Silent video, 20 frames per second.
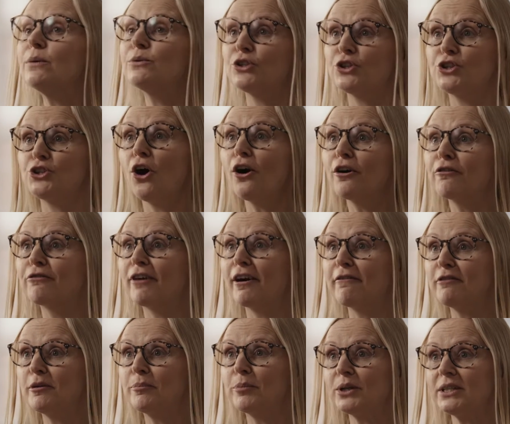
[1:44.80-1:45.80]
it was a shock for
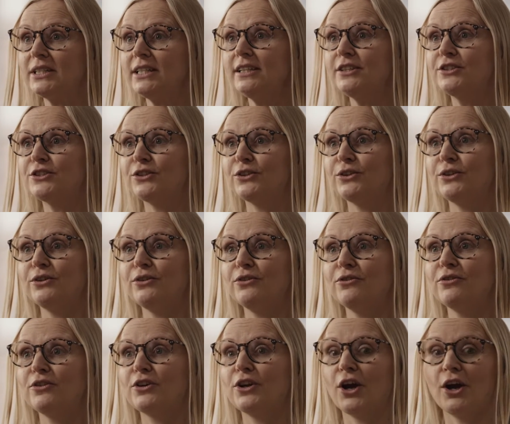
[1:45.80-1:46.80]
everybody to
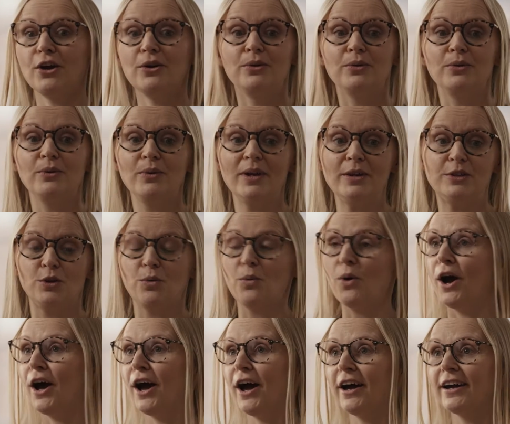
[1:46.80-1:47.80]
go to
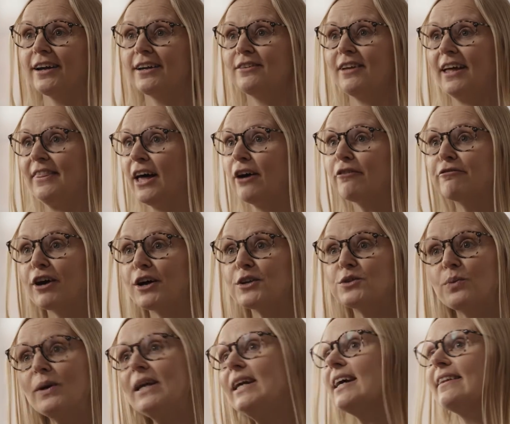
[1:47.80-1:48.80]
work in that
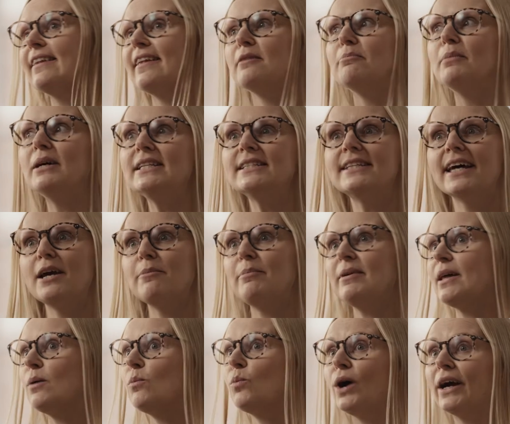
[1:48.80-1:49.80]
first week and then the Monday be
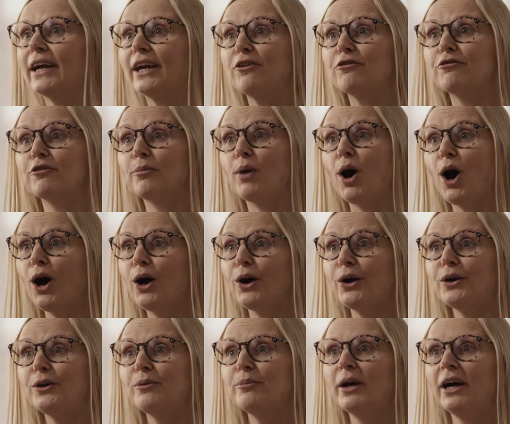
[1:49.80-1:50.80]
then working from
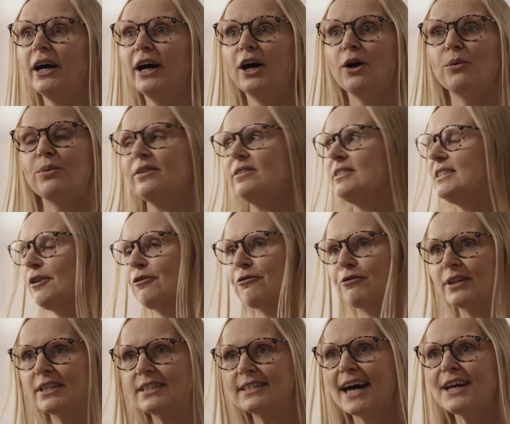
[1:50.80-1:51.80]
home with
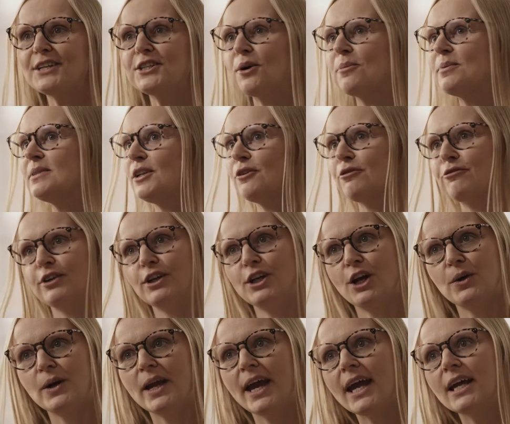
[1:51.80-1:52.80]
different setups, different
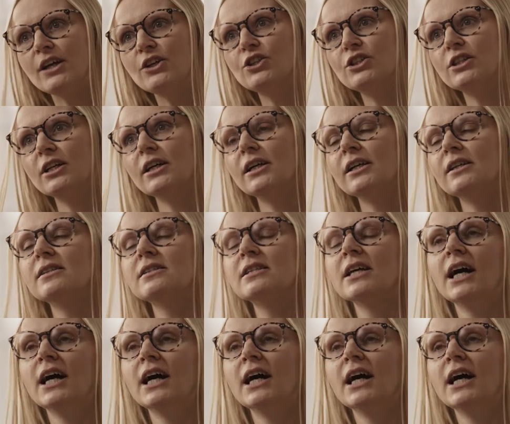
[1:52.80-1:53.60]
locations.